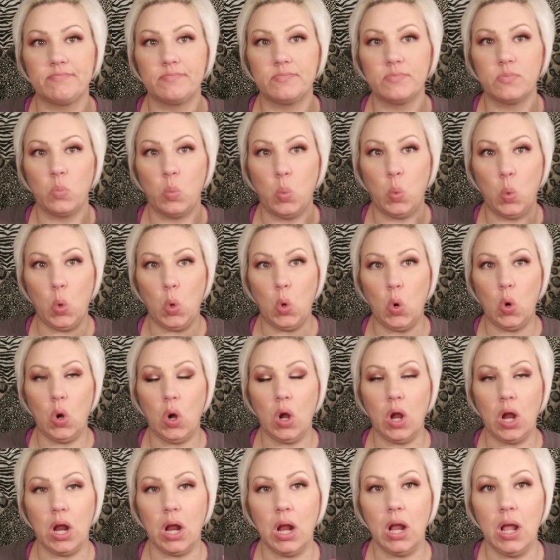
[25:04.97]

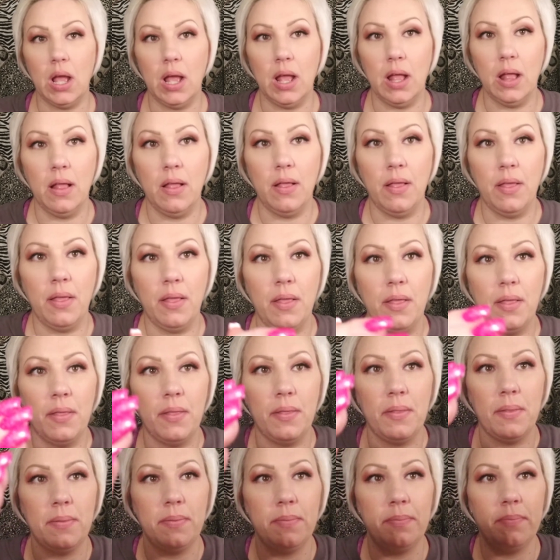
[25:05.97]
wore,
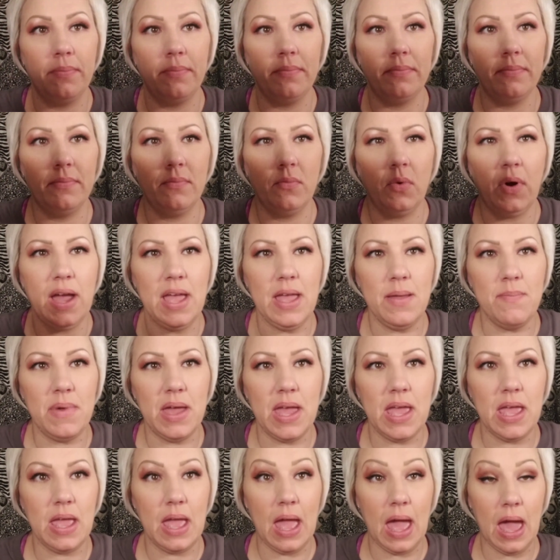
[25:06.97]
why am
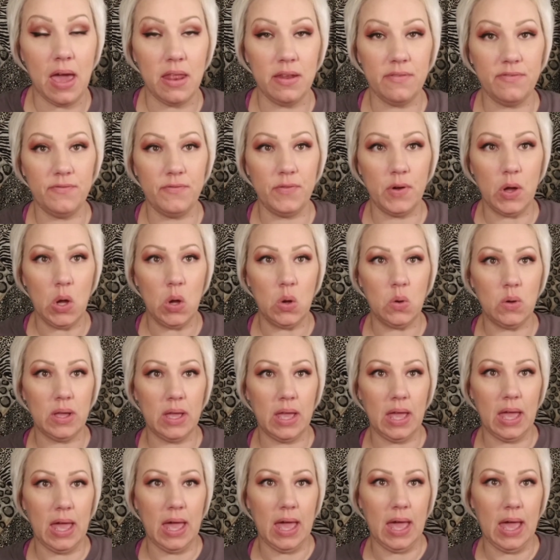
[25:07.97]
I out of
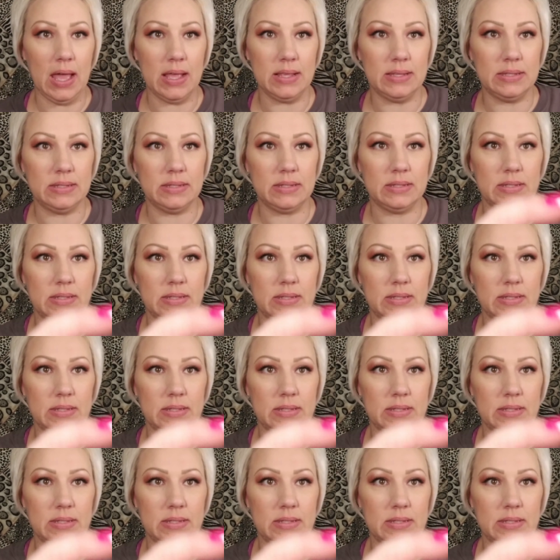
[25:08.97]
focus?